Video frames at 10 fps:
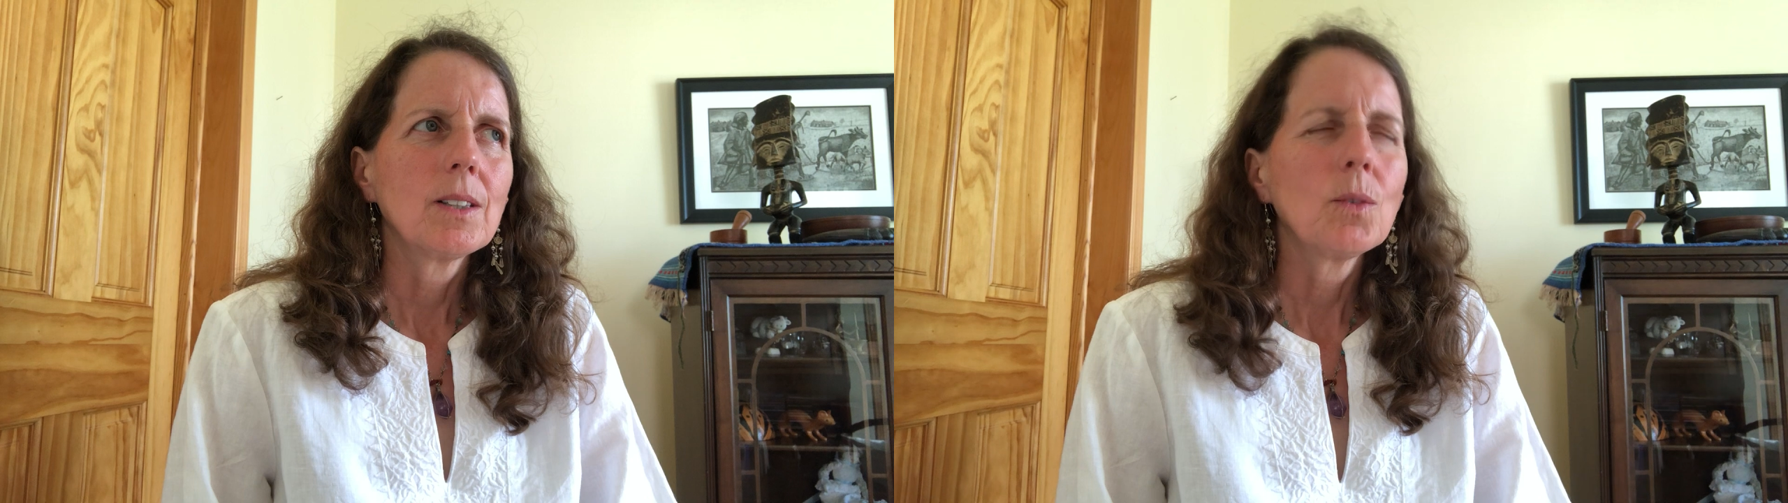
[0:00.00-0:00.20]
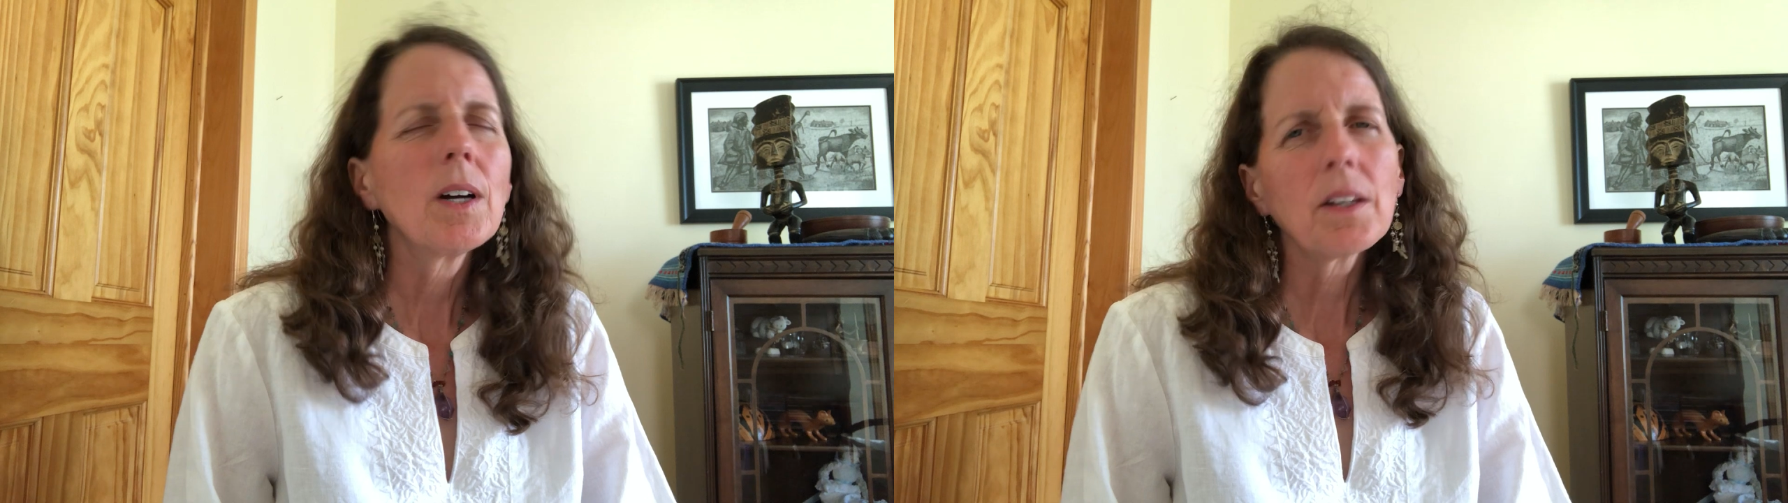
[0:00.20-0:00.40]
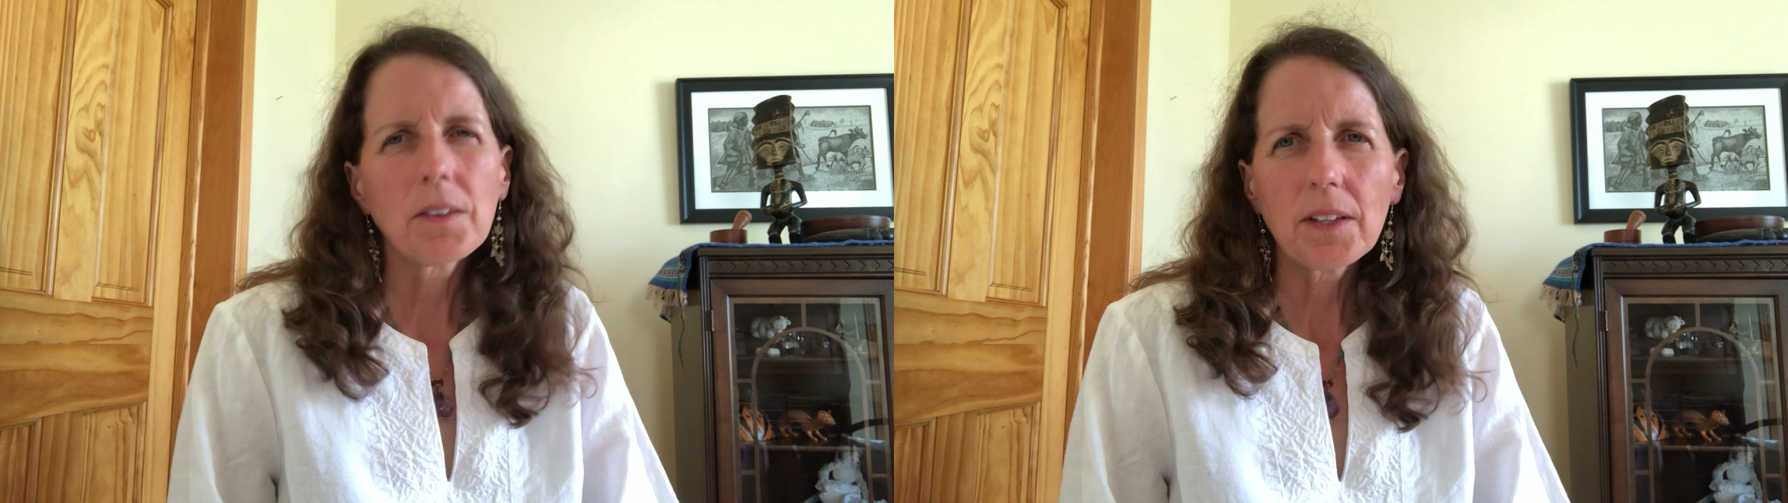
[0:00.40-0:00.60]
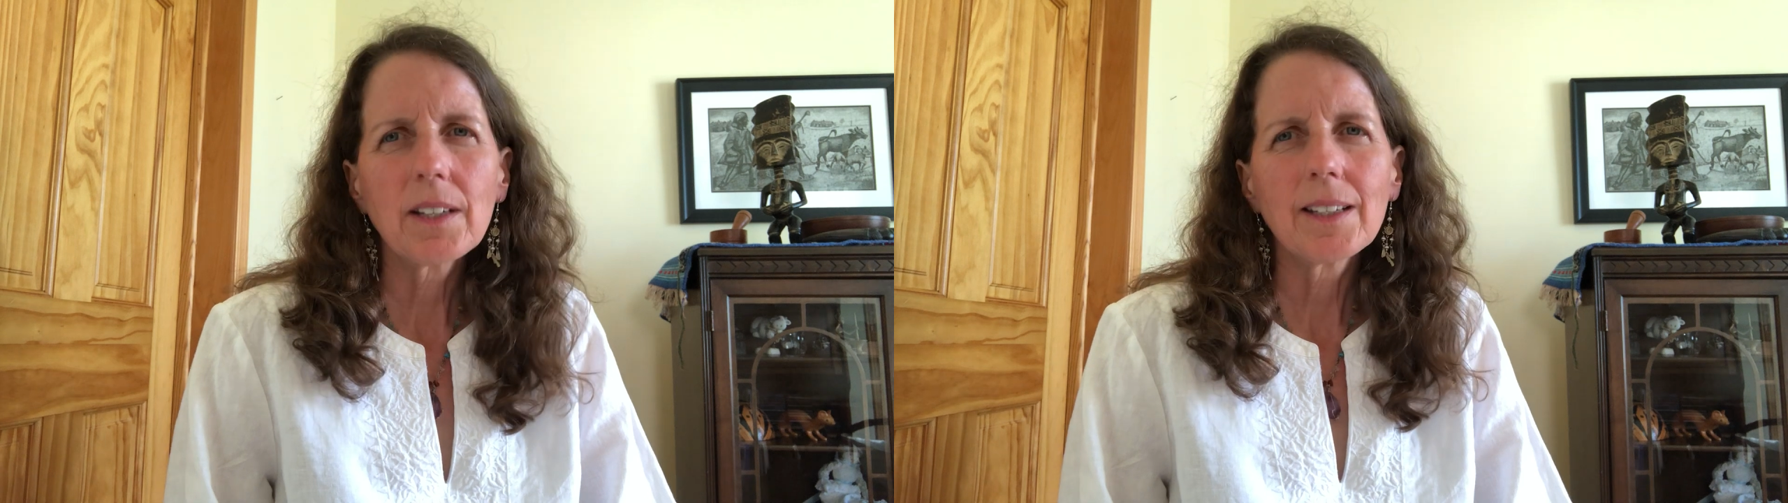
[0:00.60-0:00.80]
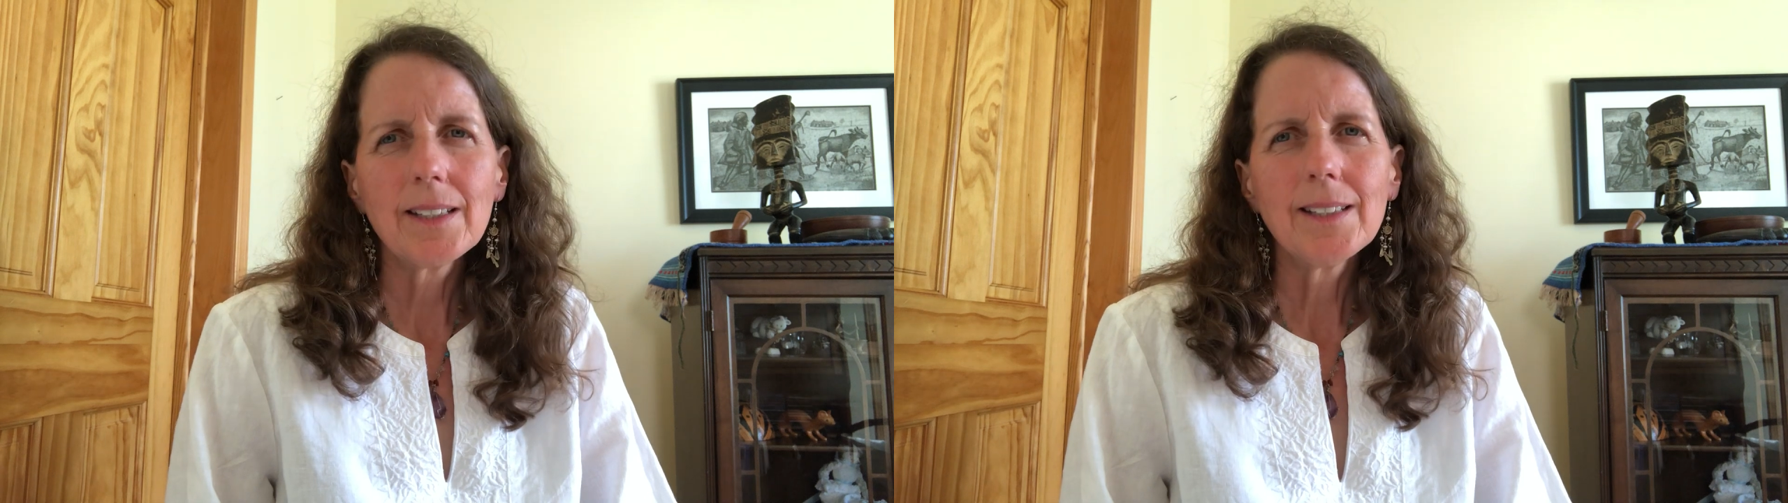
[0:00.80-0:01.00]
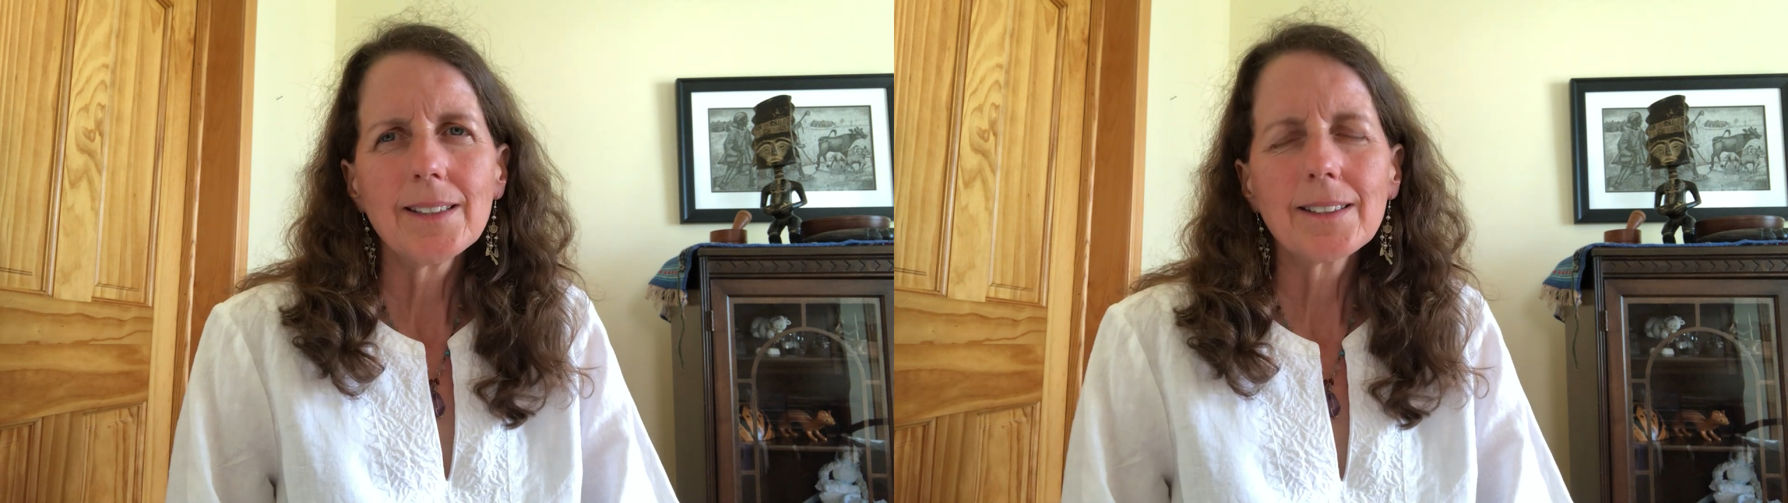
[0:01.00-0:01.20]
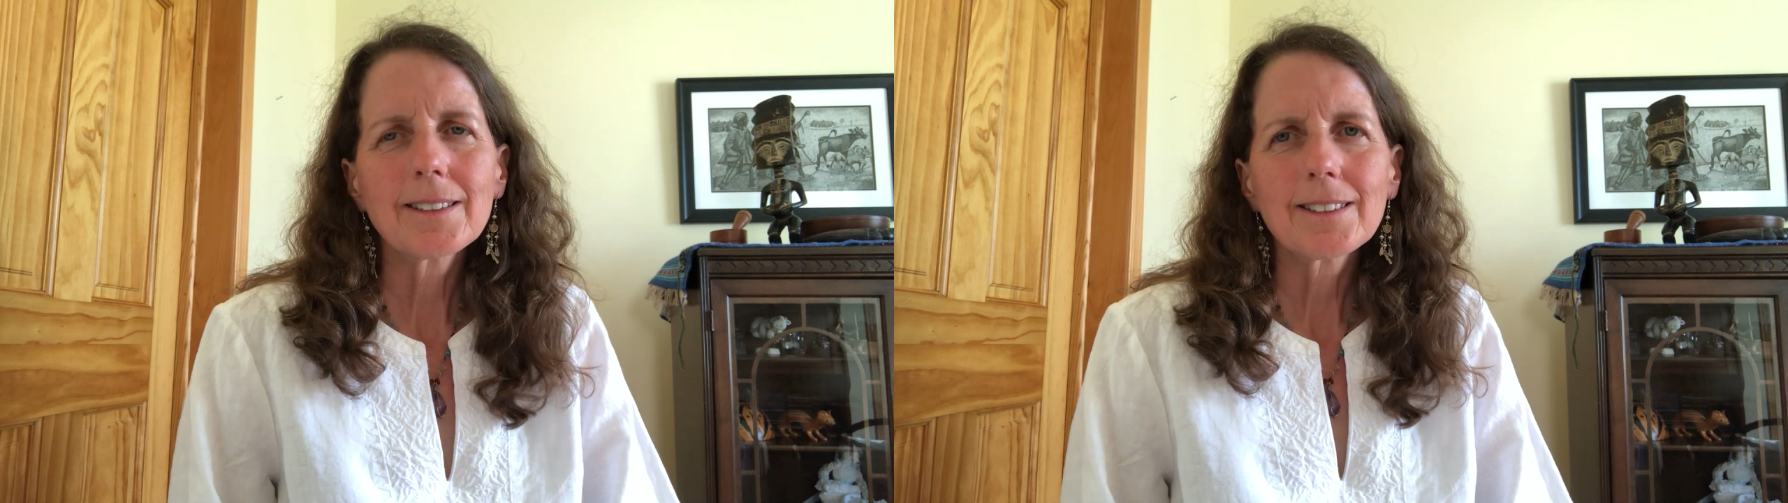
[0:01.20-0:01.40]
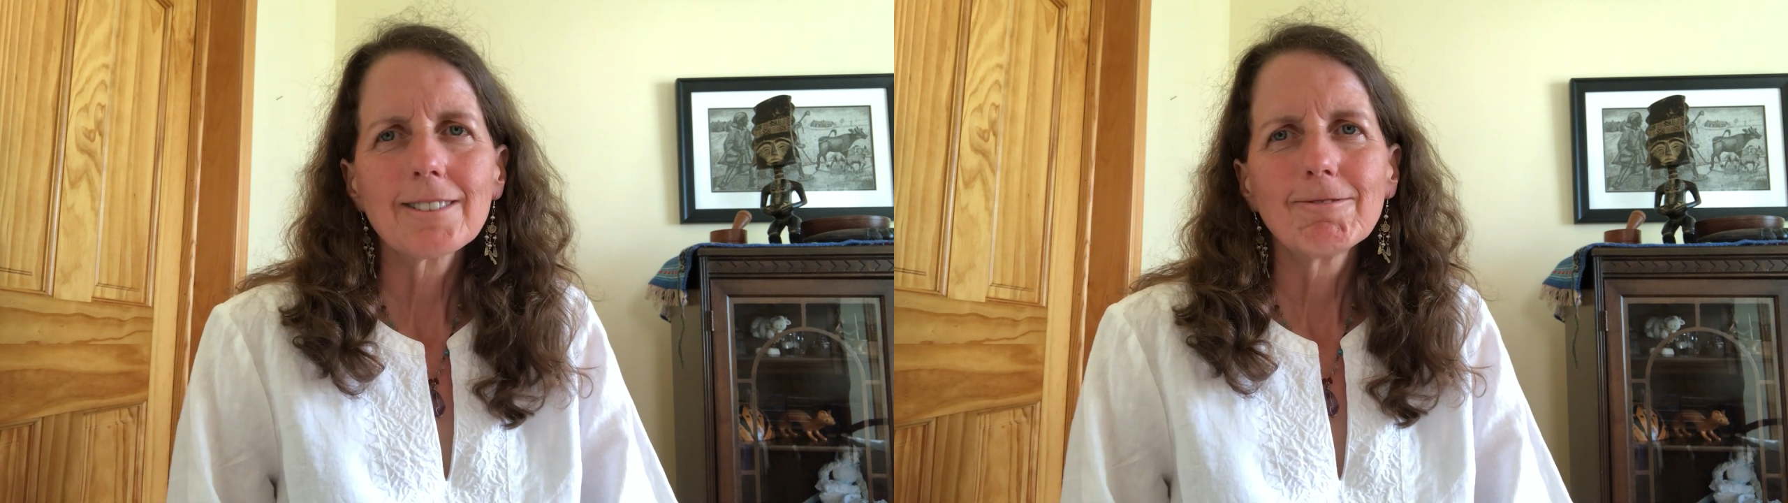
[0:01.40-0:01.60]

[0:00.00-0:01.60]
One thing is,